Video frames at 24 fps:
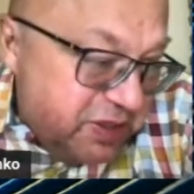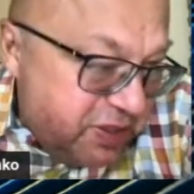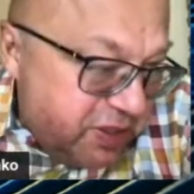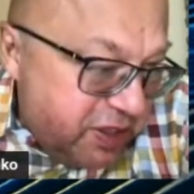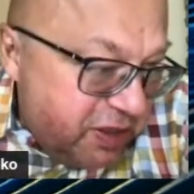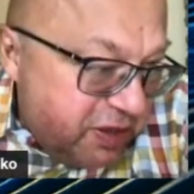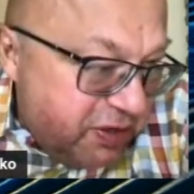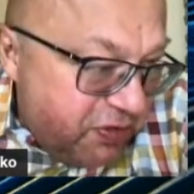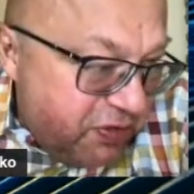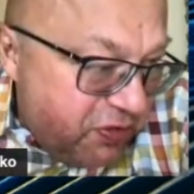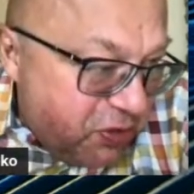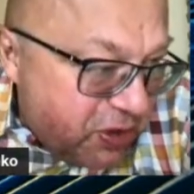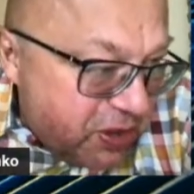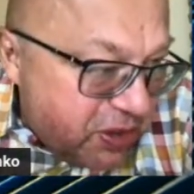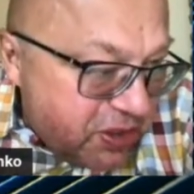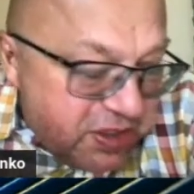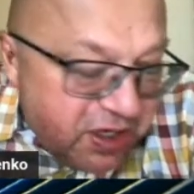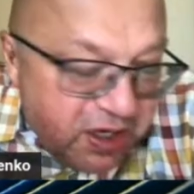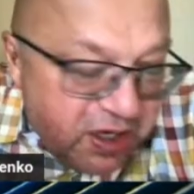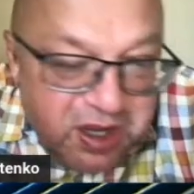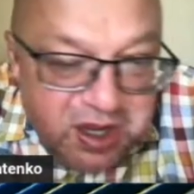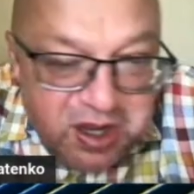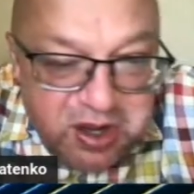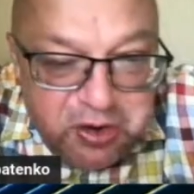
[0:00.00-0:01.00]
see it works.
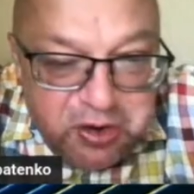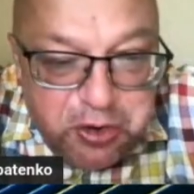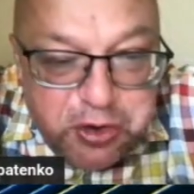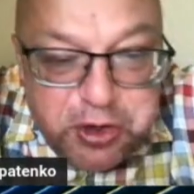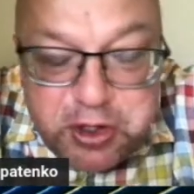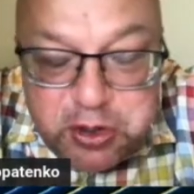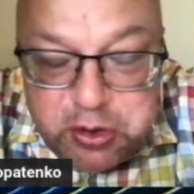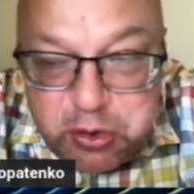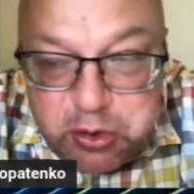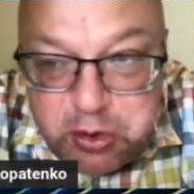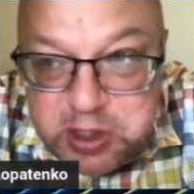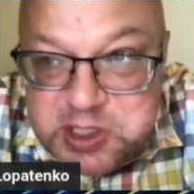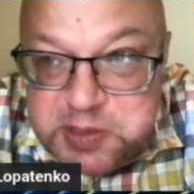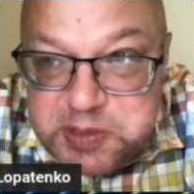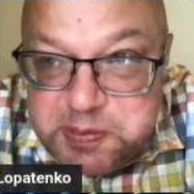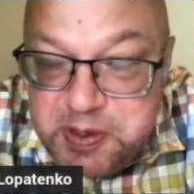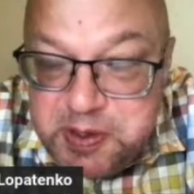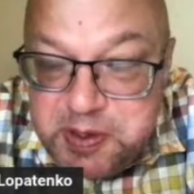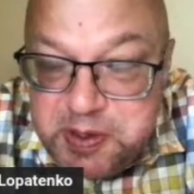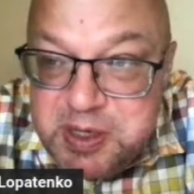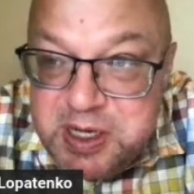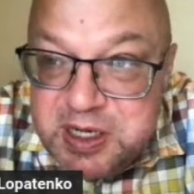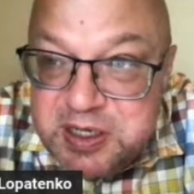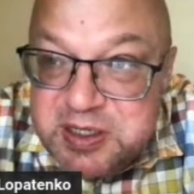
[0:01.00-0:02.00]
You need to
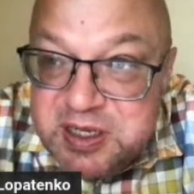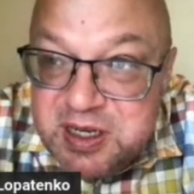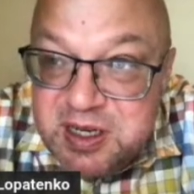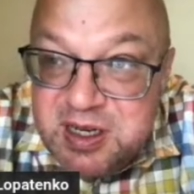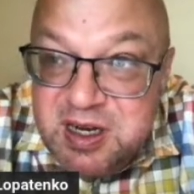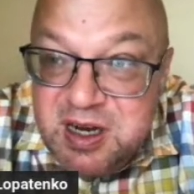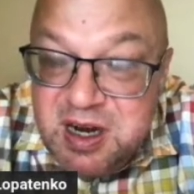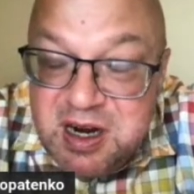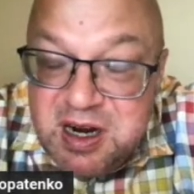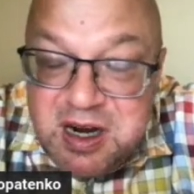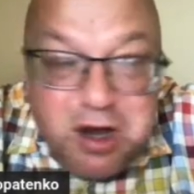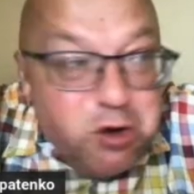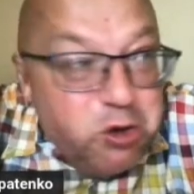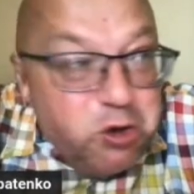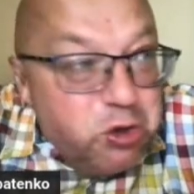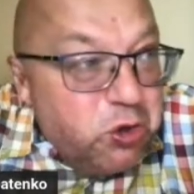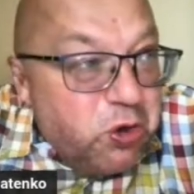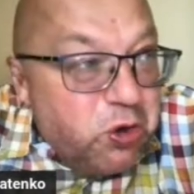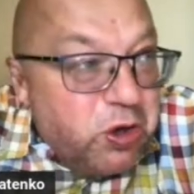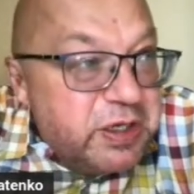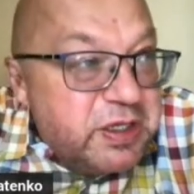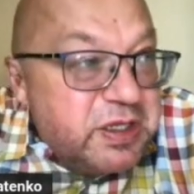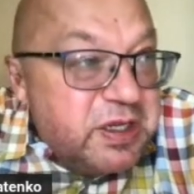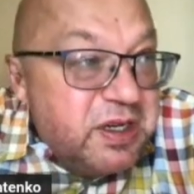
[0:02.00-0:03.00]
experiment how
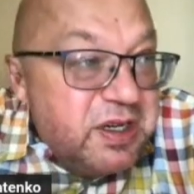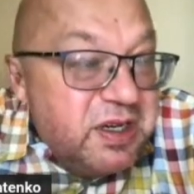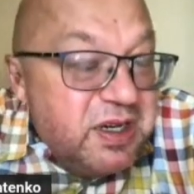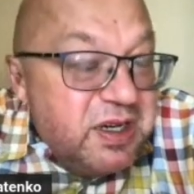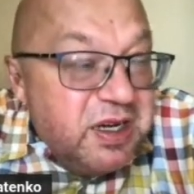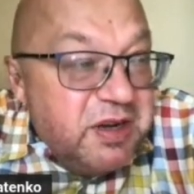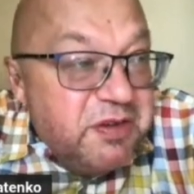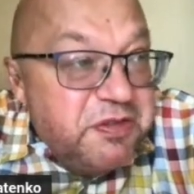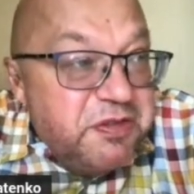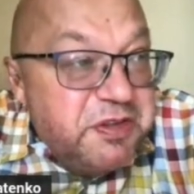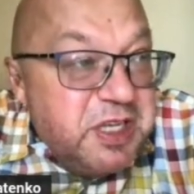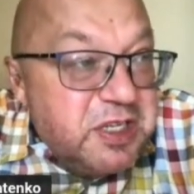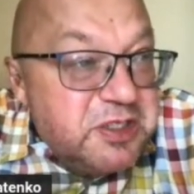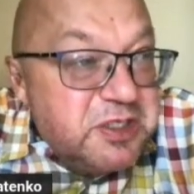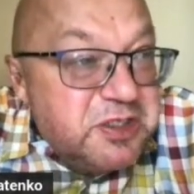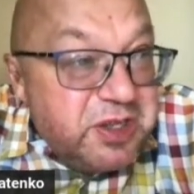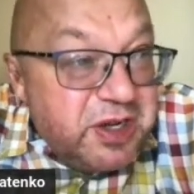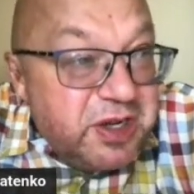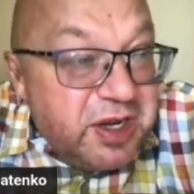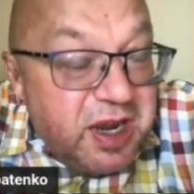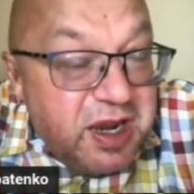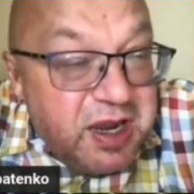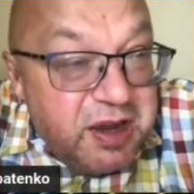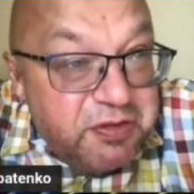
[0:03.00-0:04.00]
long
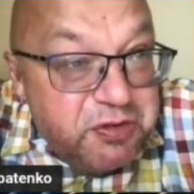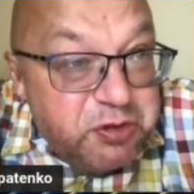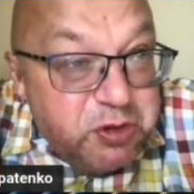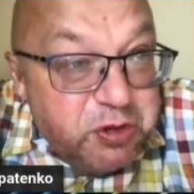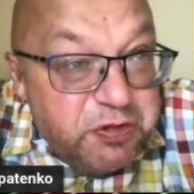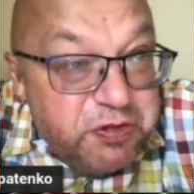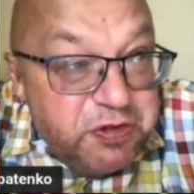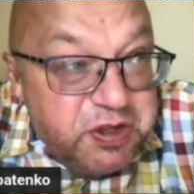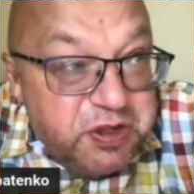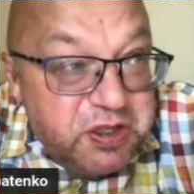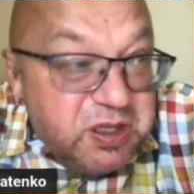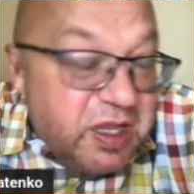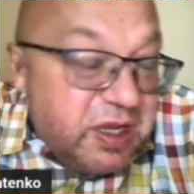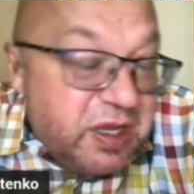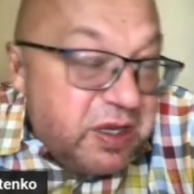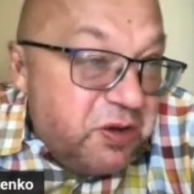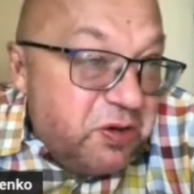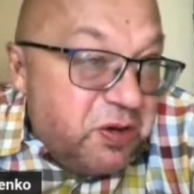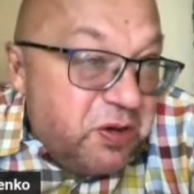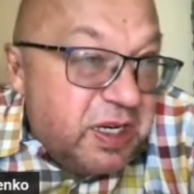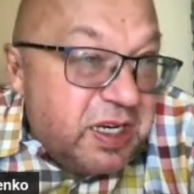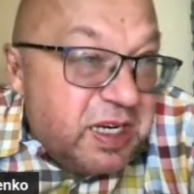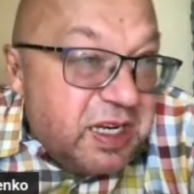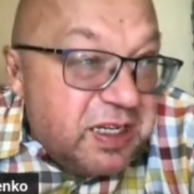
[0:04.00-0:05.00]
history I have to feed. Like
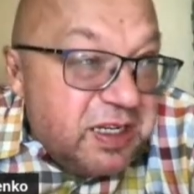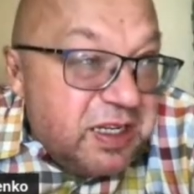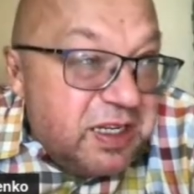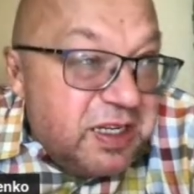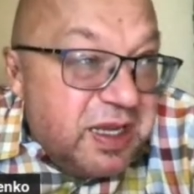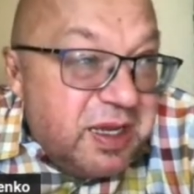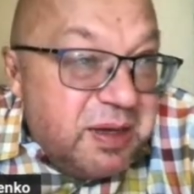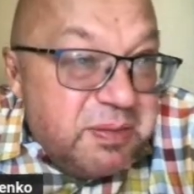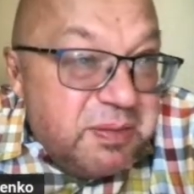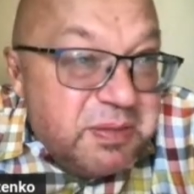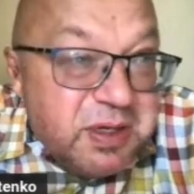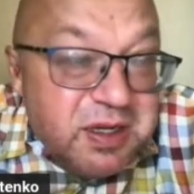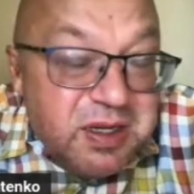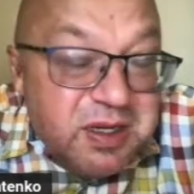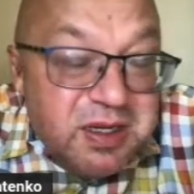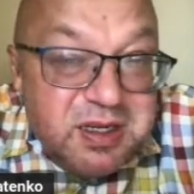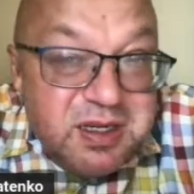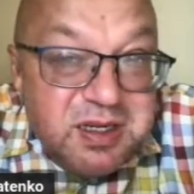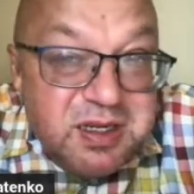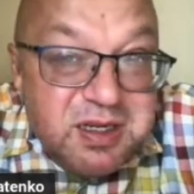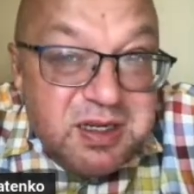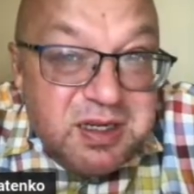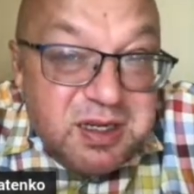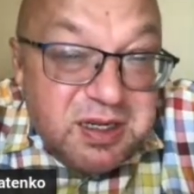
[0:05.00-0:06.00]
like LLM,
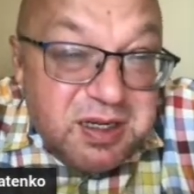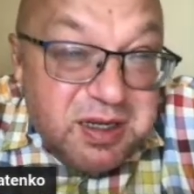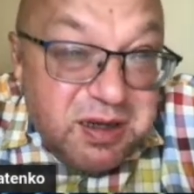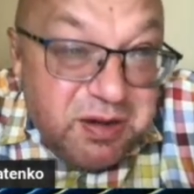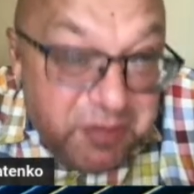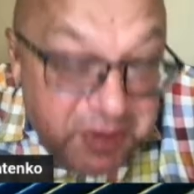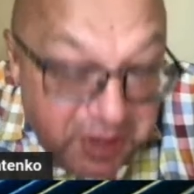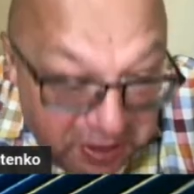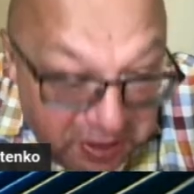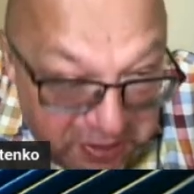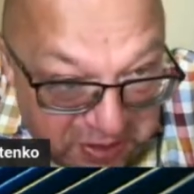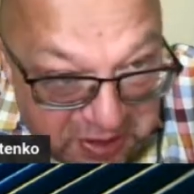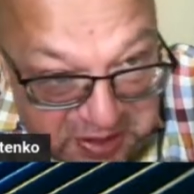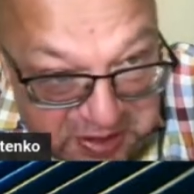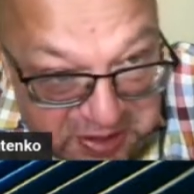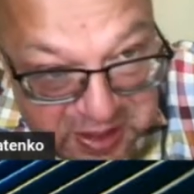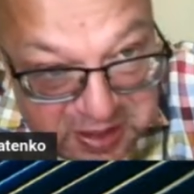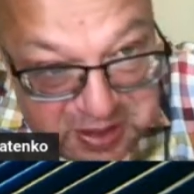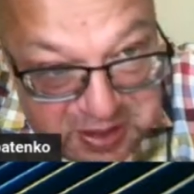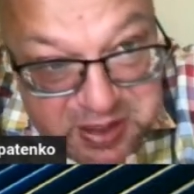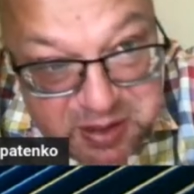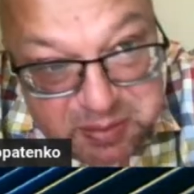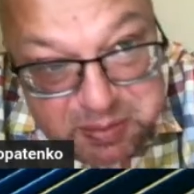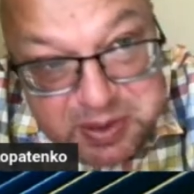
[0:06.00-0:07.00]
we
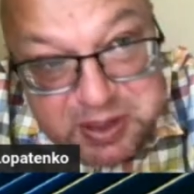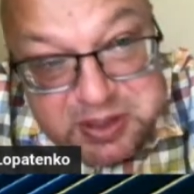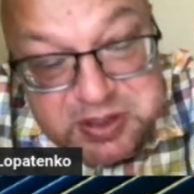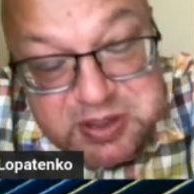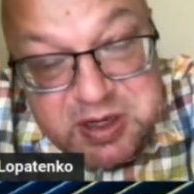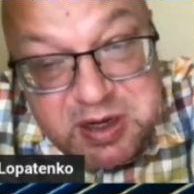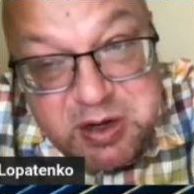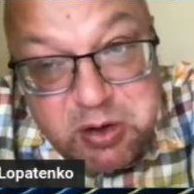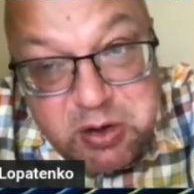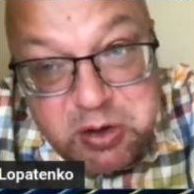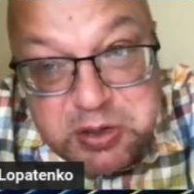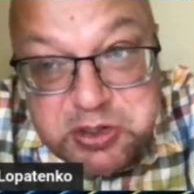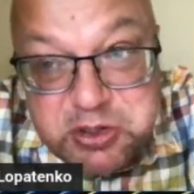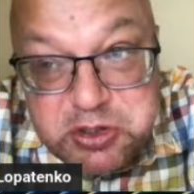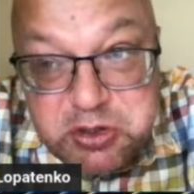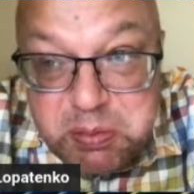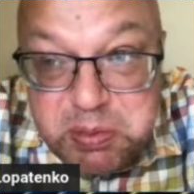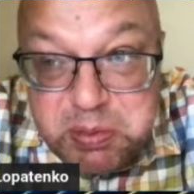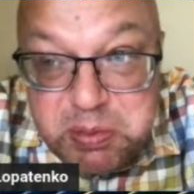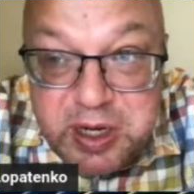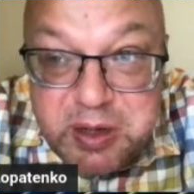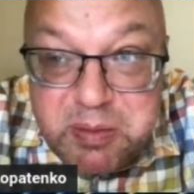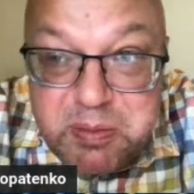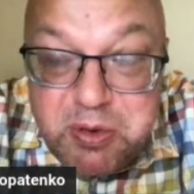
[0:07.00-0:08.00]
understand them, but they're also
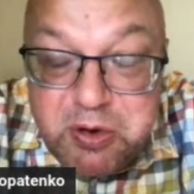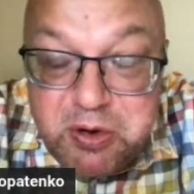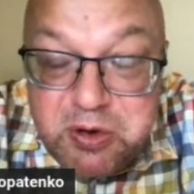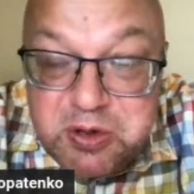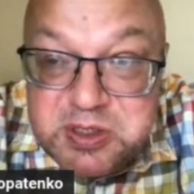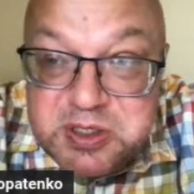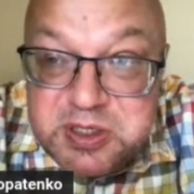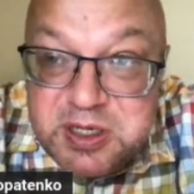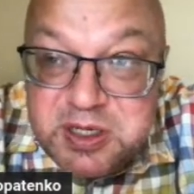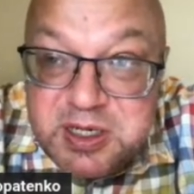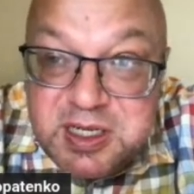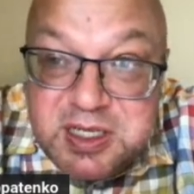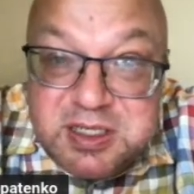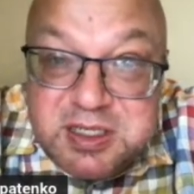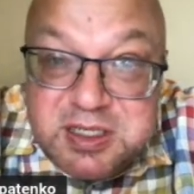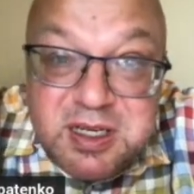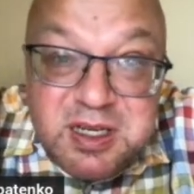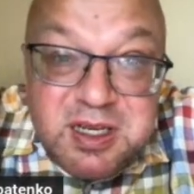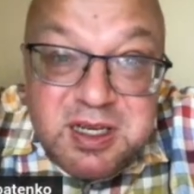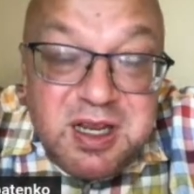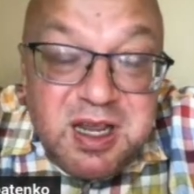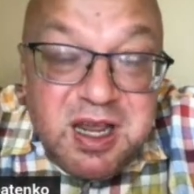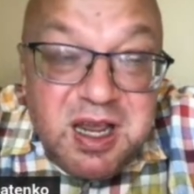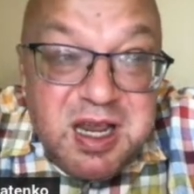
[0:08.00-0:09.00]
black box, right?
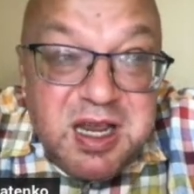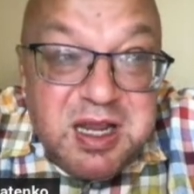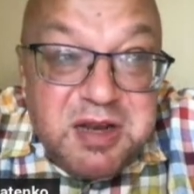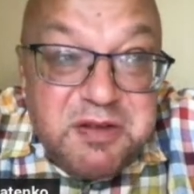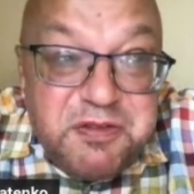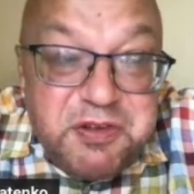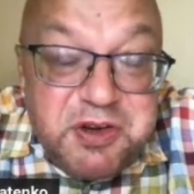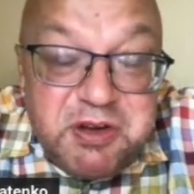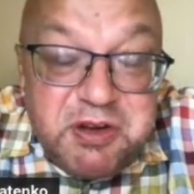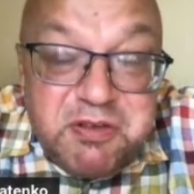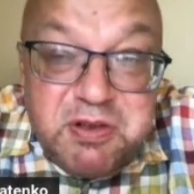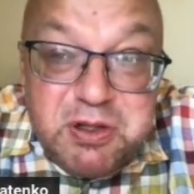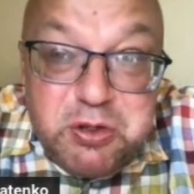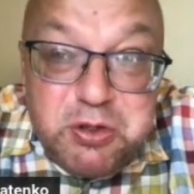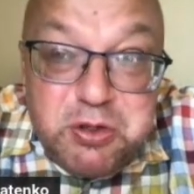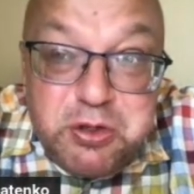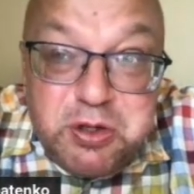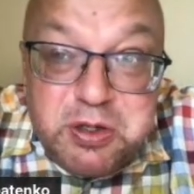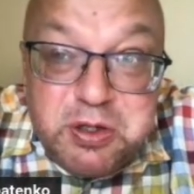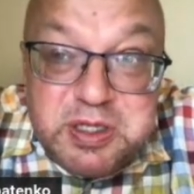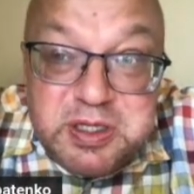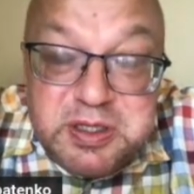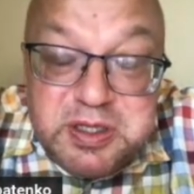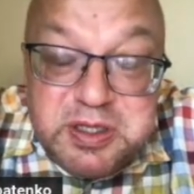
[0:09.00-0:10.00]
And frequently you
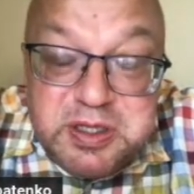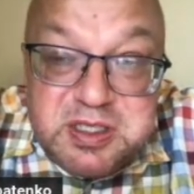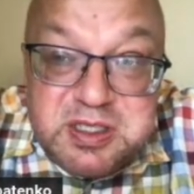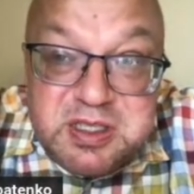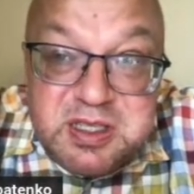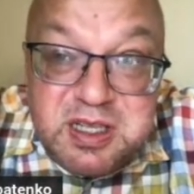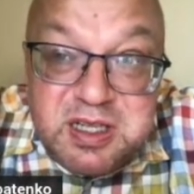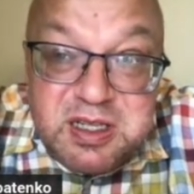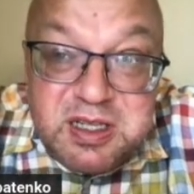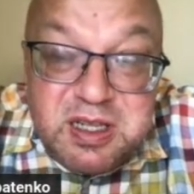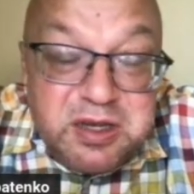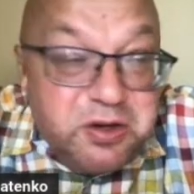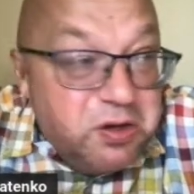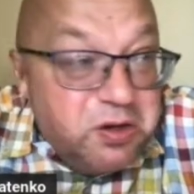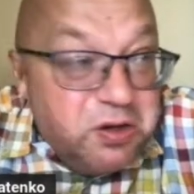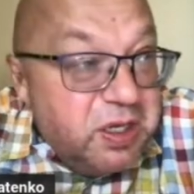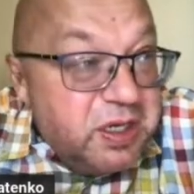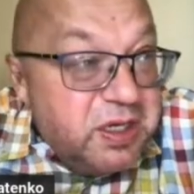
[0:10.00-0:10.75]
don't understand, like